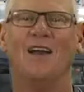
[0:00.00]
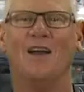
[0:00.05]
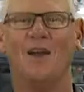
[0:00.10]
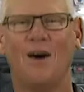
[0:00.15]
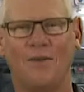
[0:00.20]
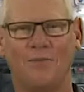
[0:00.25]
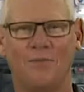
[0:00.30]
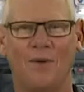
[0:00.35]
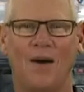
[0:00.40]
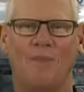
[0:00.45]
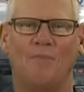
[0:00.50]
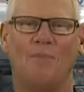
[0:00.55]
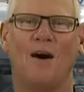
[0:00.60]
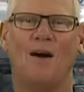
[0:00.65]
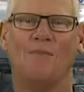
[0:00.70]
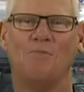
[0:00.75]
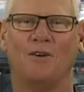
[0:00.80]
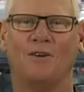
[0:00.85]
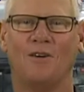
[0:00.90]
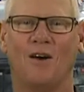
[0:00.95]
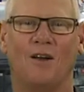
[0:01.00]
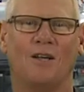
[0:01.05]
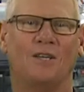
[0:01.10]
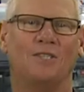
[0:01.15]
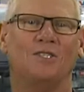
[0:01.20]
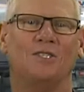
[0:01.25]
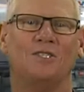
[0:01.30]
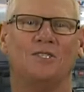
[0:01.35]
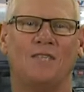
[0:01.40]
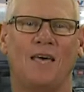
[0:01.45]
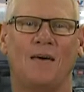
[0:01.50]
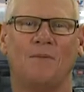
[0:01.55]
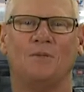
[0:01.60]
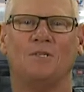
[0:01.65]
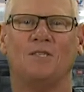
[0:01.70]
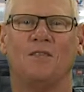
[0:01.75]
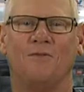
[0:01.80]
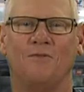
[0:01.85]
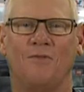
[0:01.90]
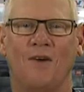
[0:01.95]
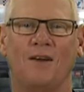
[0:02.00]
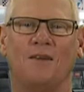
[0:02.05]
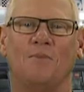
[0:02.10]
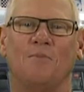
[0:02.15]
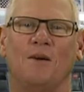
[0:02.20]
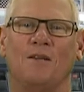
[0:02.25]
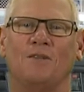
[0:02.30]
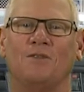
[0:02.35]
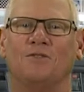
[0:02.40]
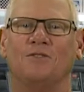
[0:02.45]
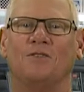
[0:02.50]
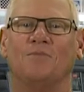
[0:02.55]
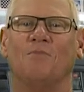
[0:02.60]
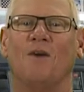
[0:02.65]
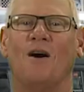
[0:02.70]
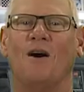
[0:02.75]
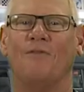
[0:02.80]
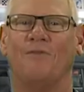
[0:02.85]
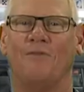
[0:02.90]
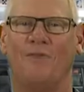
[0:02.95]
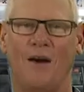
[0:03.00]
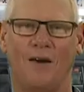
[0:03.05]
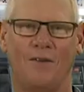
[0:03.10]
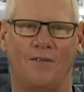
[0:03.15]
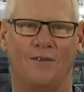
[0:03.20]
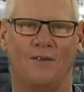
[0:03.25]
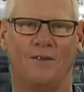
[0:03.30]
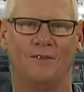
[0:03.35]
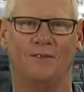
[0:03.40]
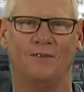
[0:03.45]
Lifeway Bible College established the fundamentals of my faith.